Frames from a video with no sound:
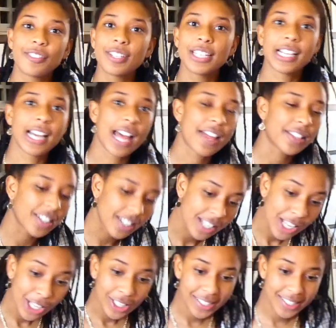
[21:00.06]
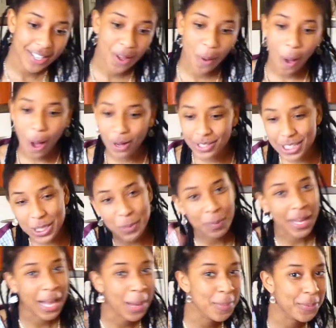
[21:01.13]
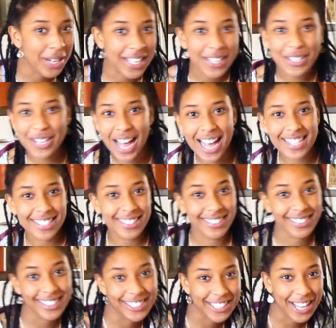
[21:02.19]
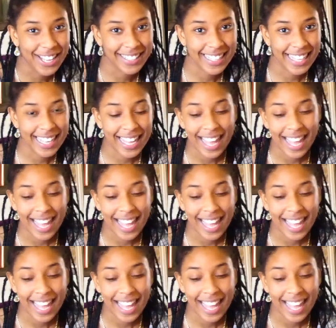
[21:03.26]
together. So I'll just be bringing you guys along the journey